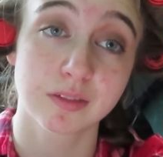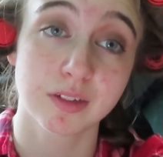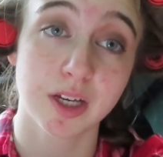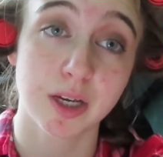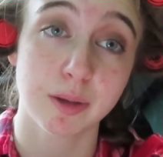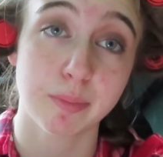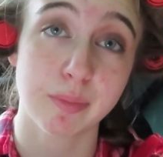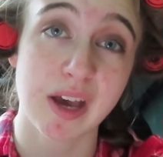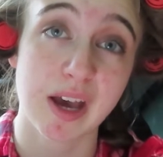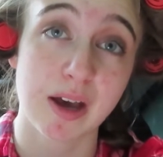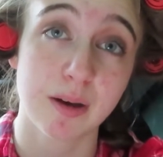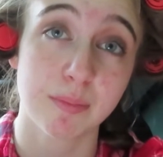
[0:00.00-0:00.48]

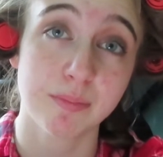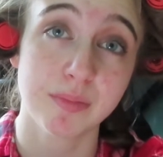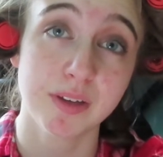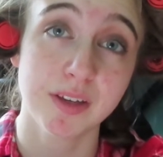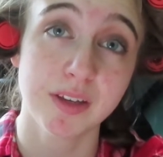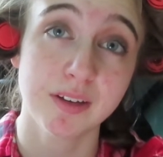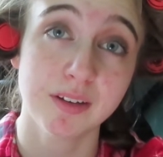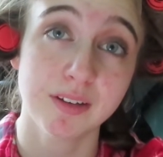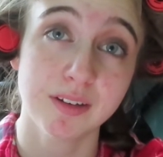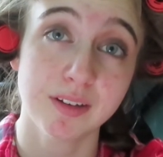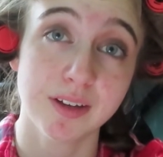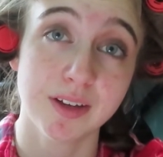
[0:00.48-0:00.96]
I'm
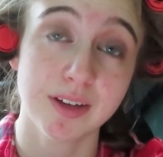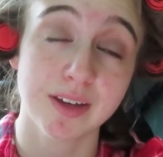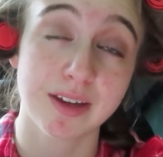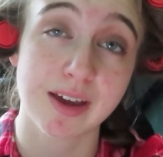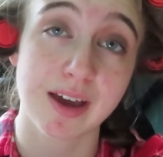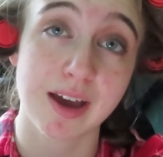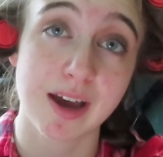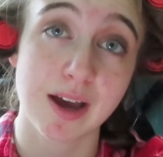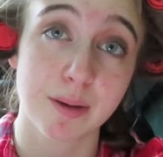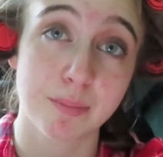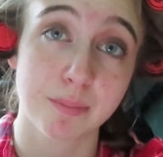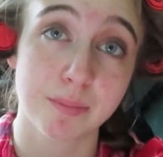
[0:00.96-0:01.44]
happy it
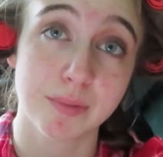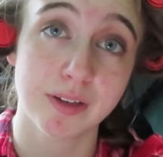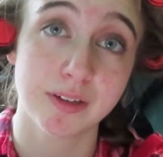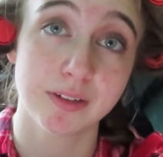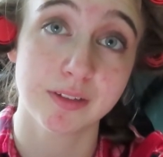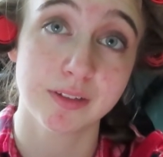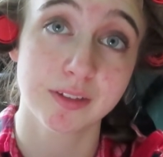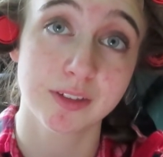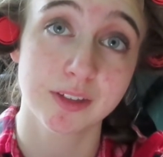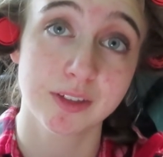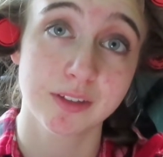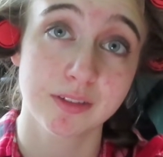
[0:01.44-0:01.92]

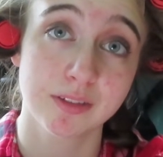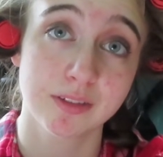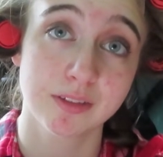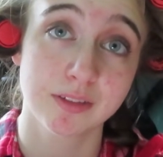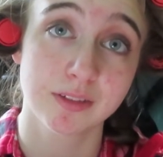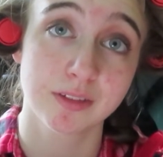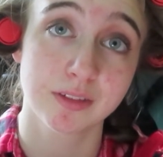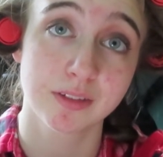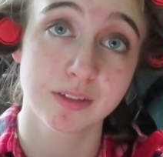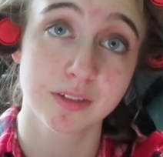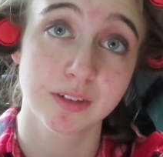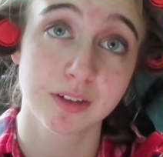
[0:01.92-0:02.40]
happened,
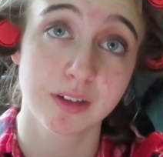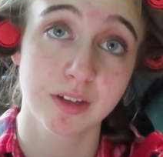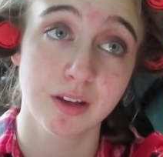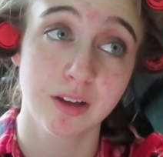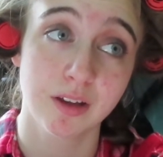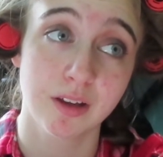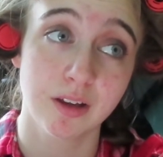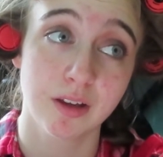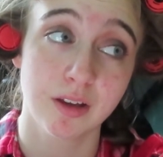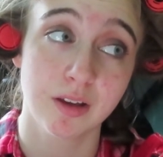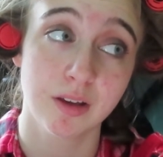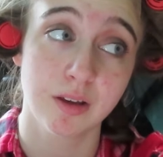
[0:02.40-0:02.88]

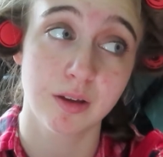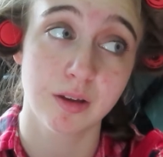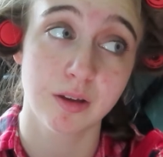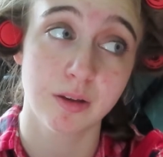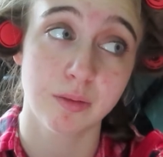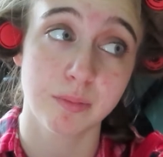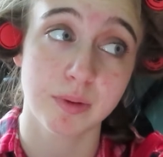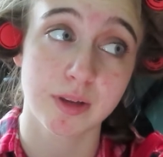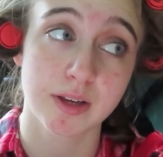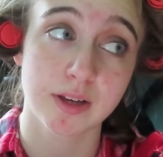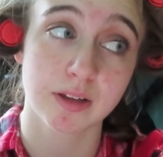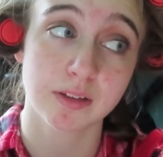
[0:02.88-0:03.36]

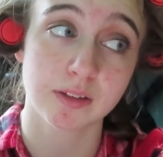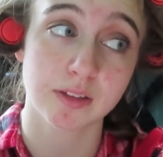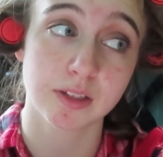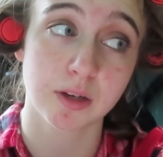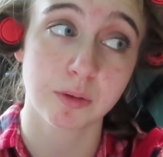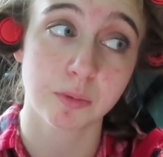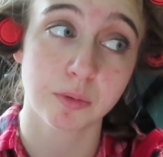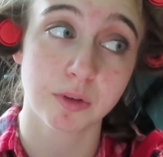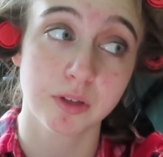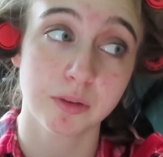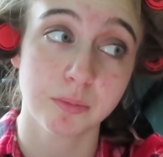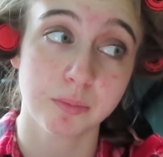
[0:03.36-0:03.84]
because
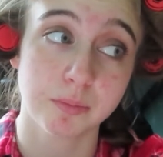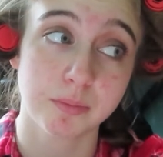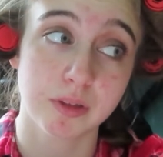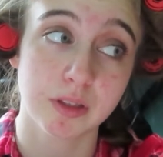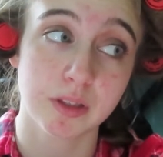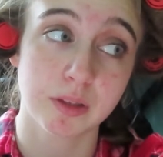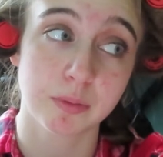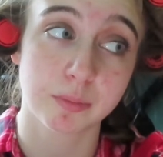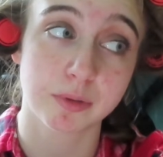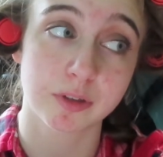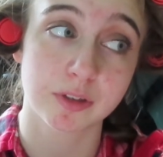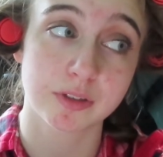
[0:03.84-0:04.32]
I wouldn't be
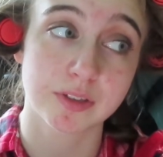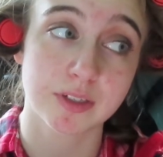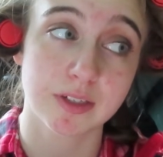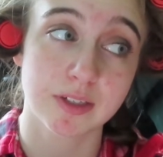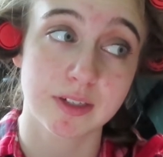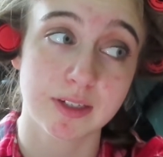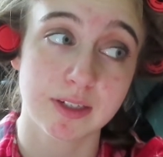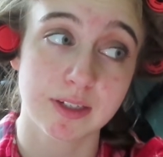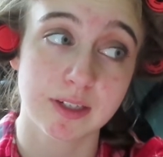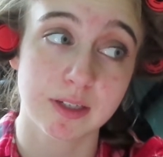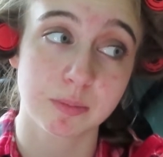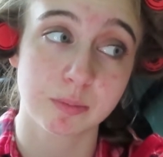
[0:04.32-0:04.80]
the
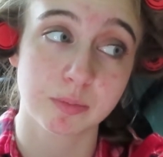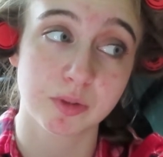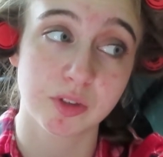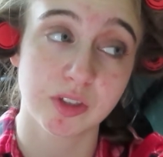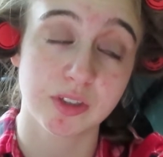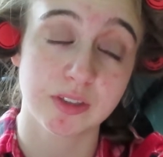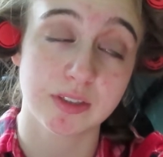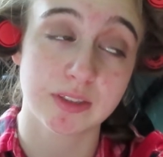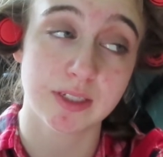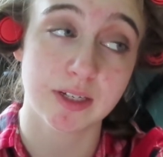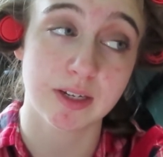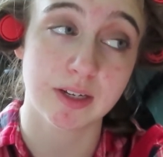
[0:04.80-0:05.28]
person I am
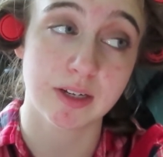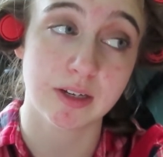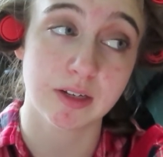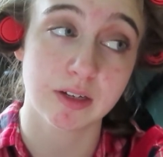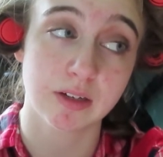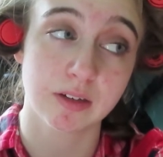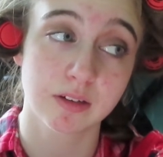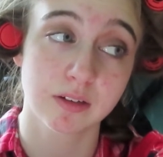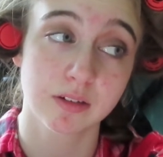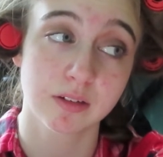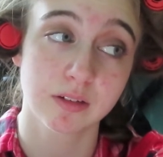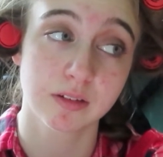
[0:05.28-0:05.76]

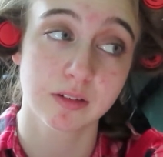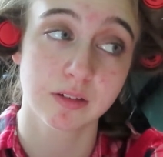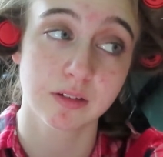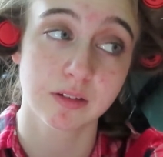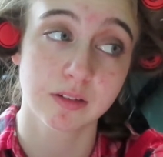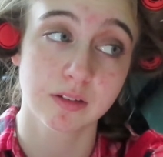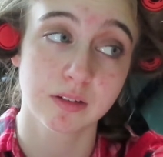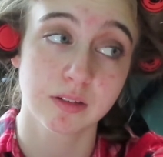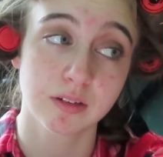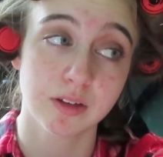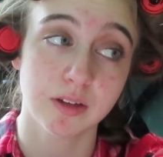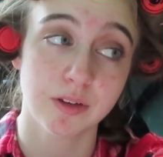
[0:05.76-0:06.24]
today
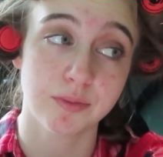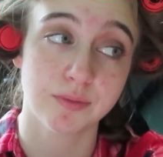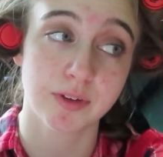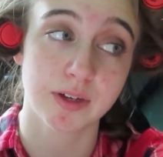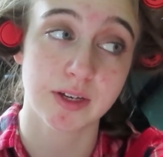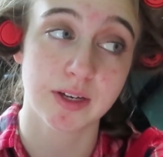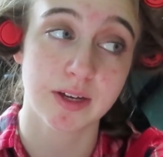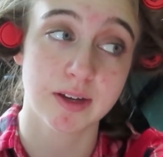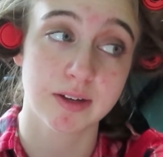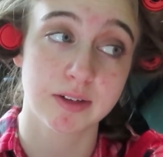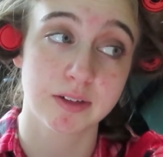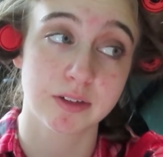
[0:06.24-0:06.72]
if
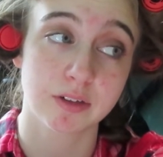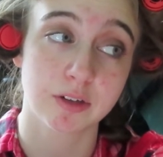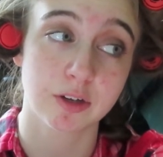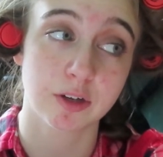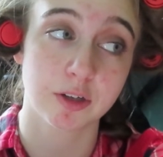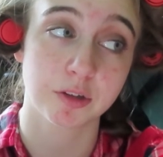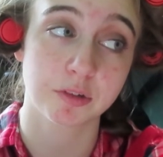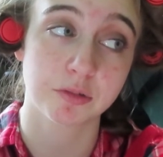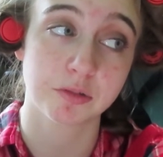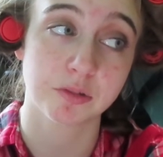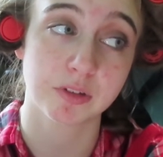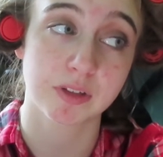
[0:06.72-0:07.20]
I hadn't
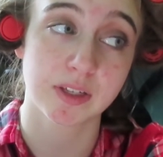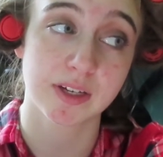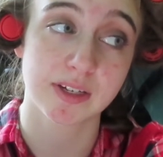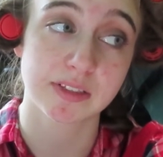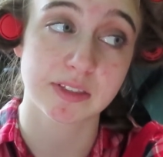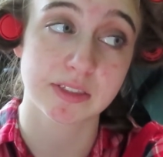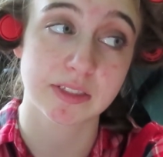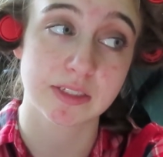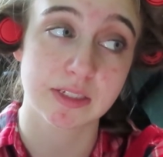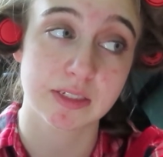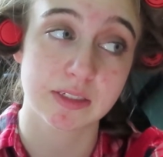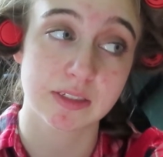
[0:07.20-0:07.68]
gone through
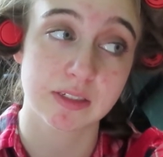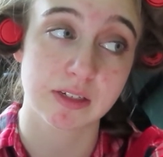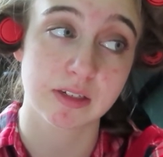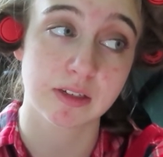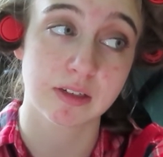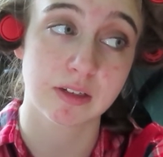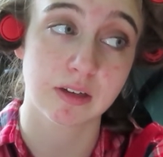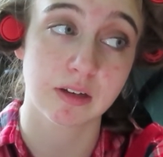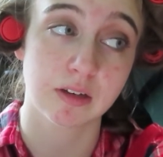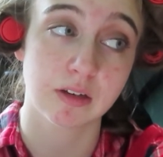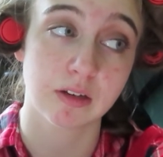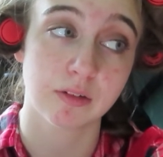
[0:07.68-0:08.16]
that
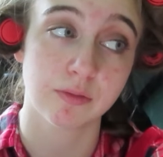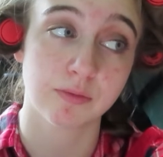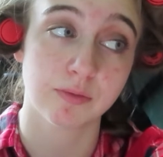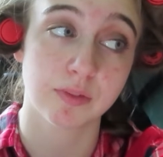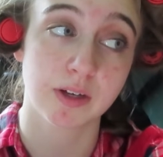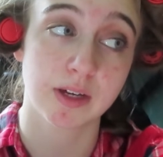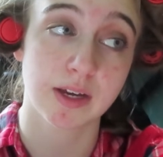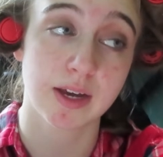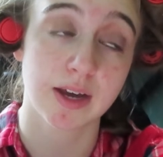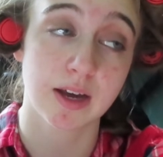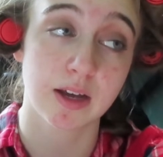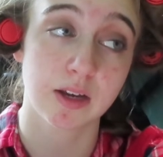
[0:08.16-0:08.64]
season, and if
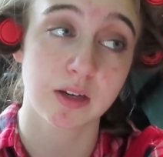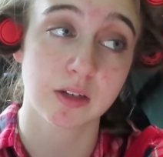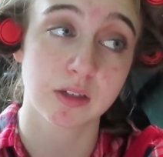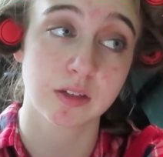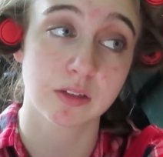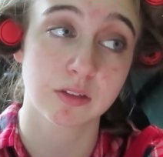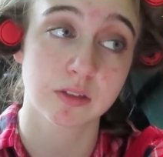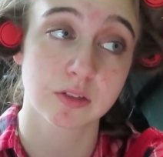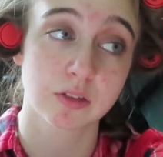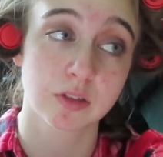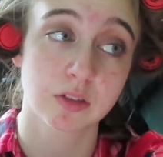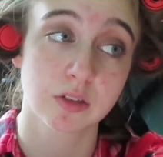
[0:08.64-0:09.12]
I
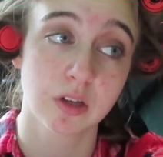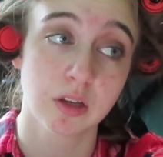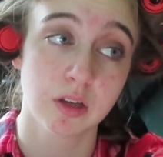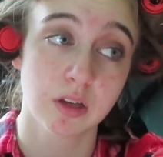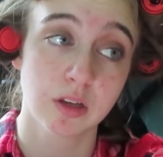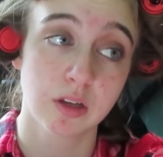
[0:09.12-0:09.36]
hadn't